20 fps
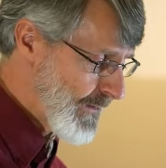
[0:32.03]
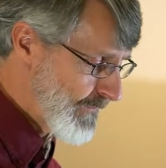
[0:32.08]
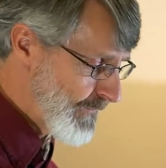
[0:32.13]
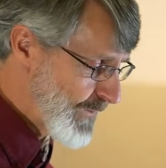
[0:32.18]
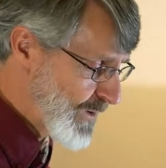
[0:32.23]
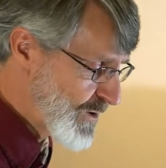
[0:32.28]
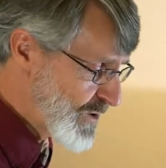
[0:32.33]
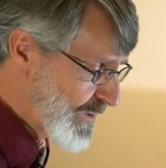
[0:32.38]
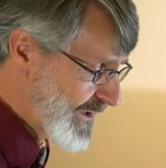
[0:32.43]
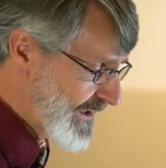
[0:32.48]

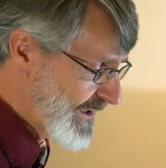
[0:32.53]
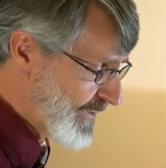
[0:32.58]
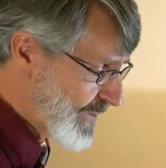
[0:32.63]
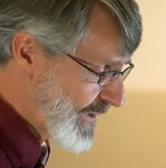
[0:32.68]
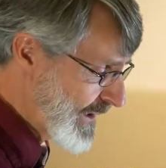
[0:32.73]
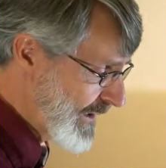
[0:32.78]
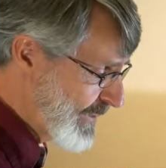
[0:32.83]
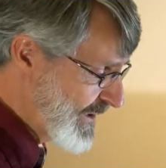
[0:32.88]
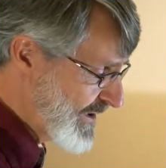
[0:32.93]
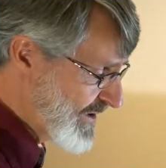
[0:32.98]
Verse
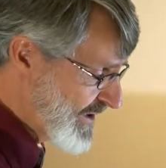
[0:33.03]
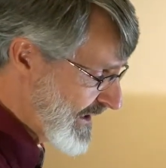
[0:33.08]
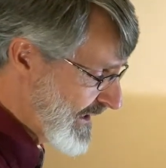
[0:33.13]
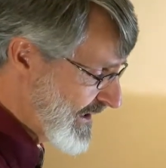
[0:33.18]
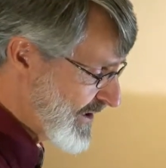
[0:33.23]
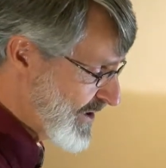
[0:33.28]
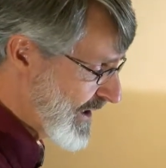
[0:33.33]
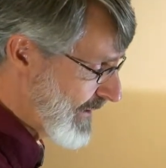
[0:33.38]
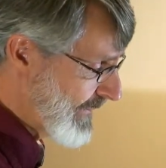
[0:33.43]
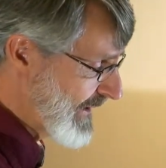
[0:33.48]
23, we see
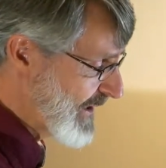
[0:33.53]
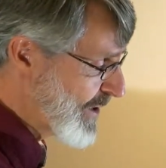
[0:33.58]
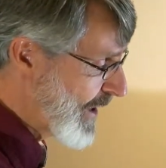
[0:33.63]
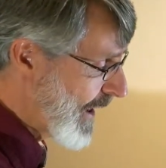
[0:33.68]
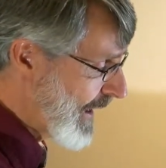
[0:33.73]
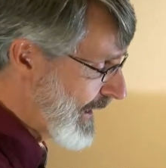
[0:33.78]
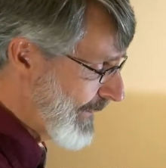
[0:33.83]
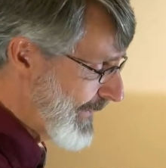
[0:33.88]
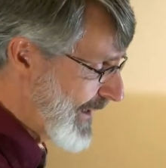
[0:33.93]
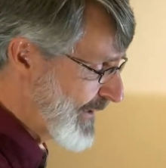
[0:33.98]
he's going to be
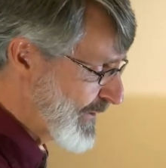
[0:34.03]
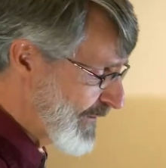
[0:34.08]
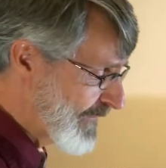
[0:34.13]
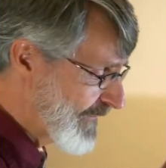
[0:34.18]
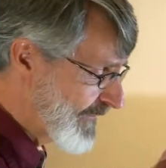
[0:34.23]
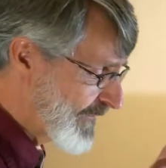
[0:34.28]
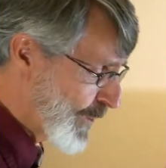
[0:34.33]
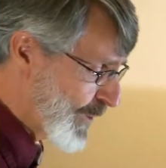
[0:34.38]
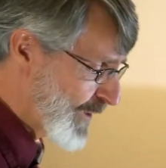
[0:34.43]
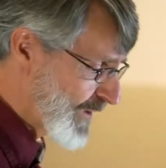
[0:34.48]
talking about the
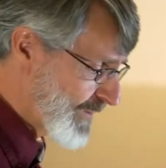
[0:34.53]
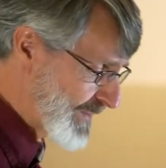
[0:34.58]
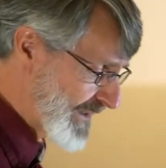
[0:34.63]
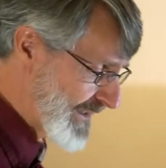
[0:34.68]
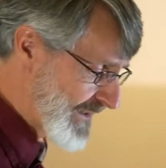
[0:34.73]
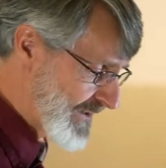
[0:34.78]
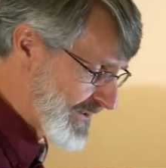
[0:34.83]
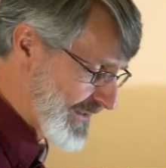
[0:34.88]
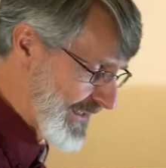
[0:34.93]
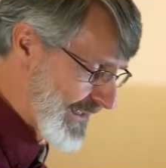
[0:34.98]
fourth
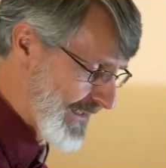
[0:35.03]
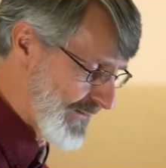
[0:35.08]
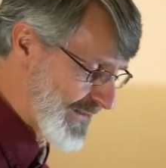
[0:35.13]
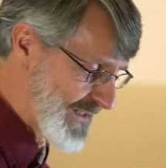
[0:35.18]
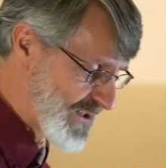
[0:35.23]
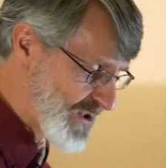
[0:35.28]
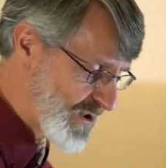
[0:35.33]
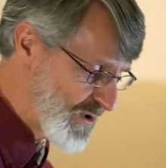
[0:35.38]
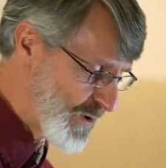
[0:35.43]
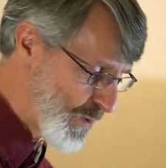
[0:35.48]
beast now.
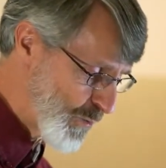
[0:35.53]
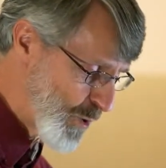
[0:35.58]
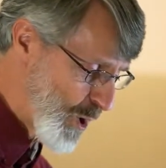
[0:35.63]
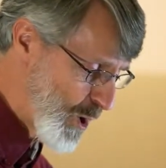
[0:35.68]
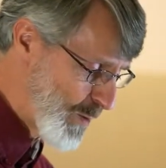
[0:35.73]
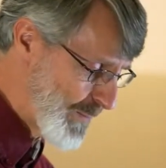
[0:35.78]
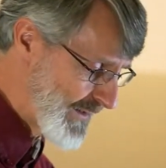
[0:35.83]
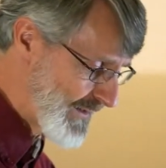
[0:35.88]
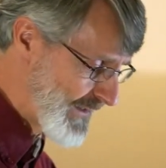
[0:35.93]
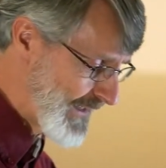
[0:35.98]
This is the
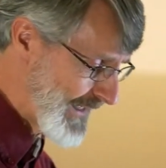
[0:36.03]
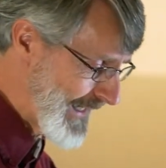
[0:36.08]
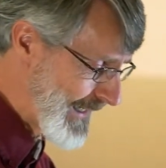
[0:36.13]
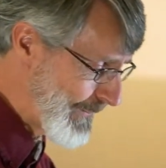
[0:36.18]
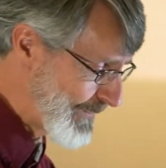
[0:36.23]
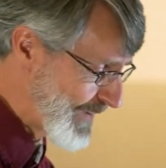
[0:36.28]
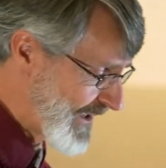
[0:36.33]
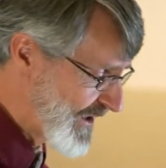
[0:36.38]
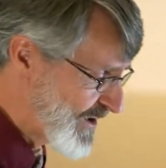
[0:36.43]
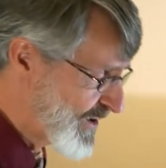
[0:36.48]
Roman
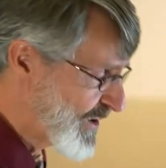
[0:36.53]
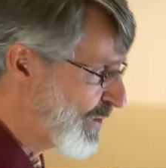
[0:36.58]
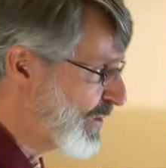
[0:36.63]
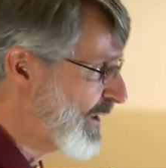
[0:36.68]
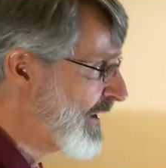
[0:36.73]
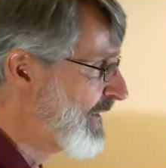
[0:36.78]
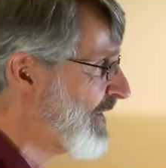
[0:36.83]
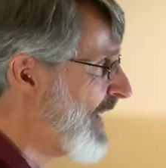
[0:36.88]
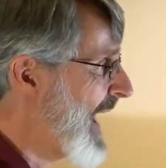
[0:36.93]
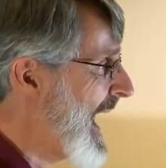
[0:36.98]
Empire. It's the
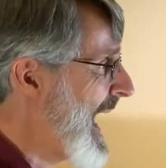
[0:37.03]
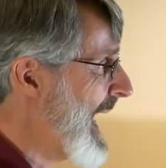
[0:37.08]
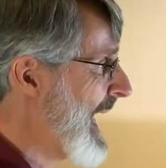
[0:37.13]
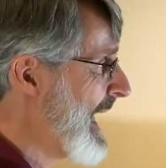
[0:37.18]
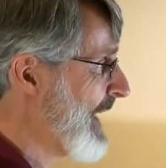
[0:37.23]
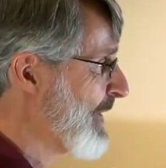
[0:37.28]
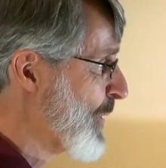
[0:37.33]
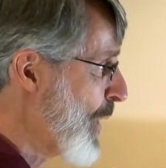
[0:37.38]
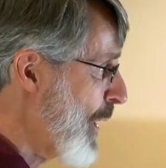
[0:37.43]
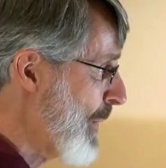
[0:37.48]

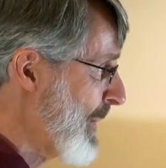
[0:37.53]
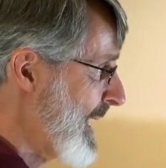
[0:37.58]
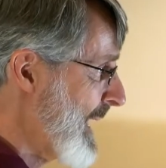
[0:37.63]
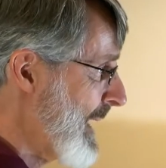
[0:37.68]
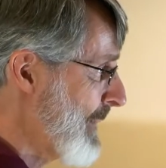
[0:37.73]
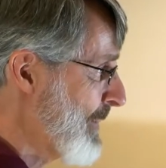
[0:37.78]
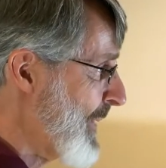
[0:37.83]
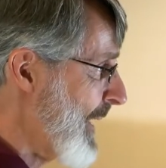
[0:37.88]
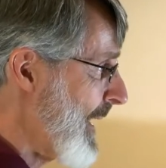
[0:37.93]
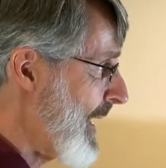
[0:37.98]
revived Roman
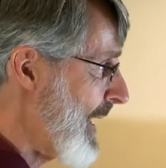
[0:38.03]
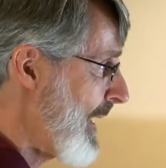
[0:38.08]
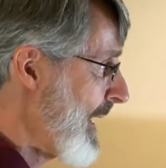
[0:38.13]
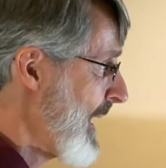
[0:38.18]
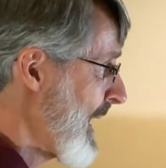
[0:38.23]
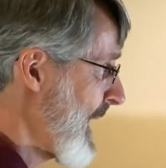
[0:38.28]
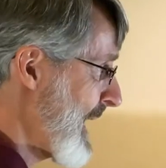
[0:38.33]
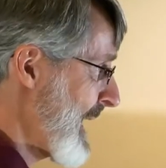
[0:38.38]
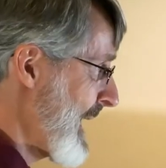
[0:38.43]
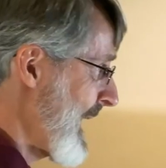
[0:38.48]
Empire.
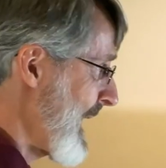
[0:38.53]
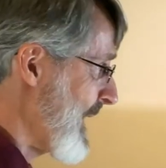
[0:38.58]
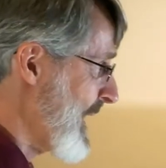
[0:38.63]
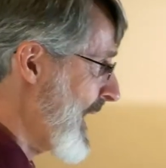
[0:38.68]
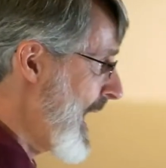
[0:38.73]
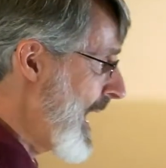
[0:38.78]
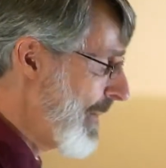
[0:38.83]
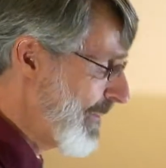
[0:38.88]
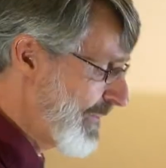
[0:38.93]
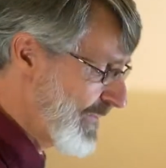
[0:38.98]
It
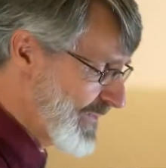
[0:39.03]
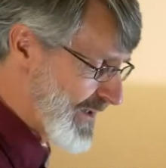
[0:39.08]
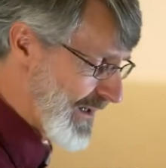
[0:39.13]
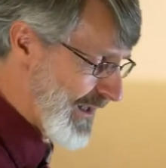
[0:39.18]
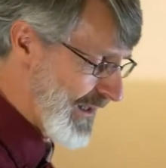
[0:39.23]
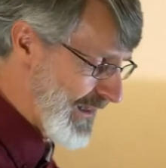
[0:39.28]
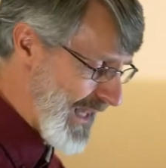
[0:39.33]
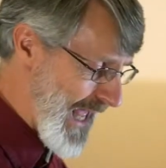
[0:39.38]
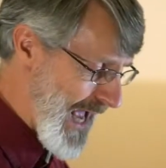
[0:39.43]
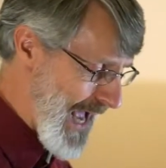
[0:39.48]
comes
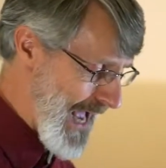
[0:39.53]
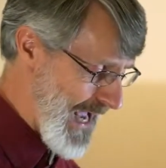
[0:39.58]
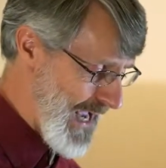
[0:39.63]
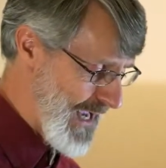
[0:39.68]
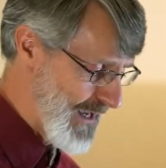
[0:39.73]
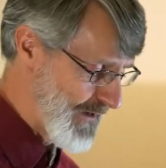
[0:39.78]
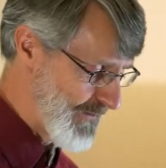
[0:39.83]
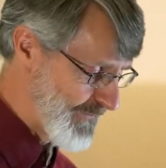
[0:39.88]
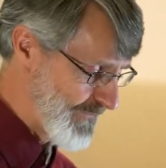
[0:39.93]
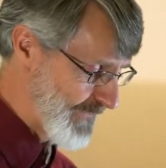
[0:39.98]

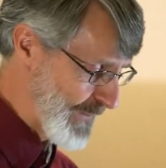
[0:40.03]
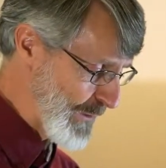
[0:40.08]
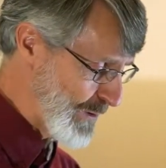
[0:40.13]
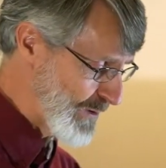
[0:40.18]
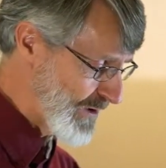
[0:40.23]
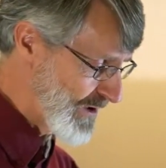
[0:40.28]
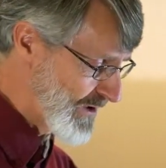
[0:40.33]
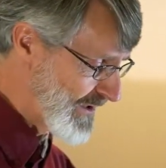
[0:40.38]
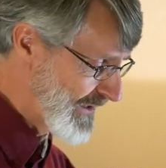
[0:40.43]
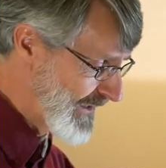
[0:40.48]
alive,
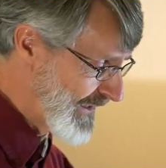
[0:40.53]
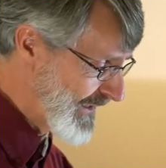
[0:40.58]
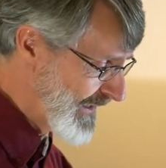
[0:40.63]
folks.